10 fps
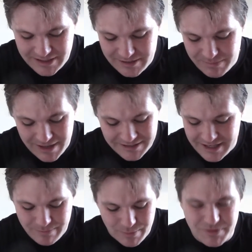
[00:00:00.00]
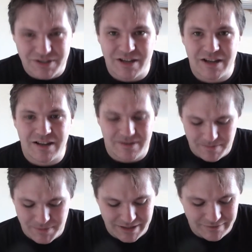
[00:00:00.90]
But I'd keep them as they are. I
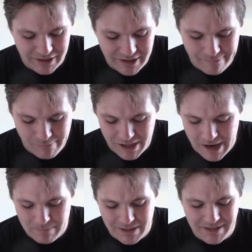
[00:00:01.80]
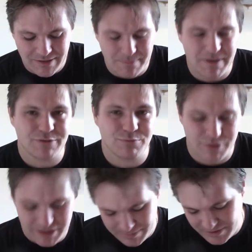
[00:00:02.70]
mean, if you give them a light blade, that makes them
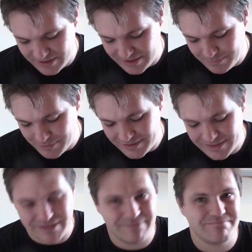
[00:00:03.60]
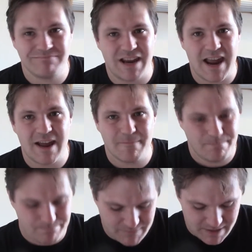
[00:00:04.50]
26 points, and
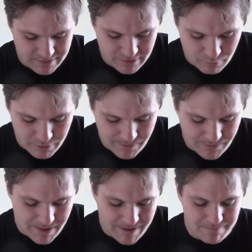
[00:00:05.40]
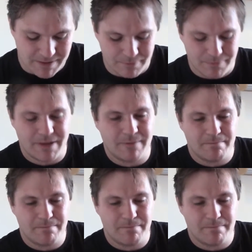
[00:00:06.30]
nah, they're not worth that, I don't think.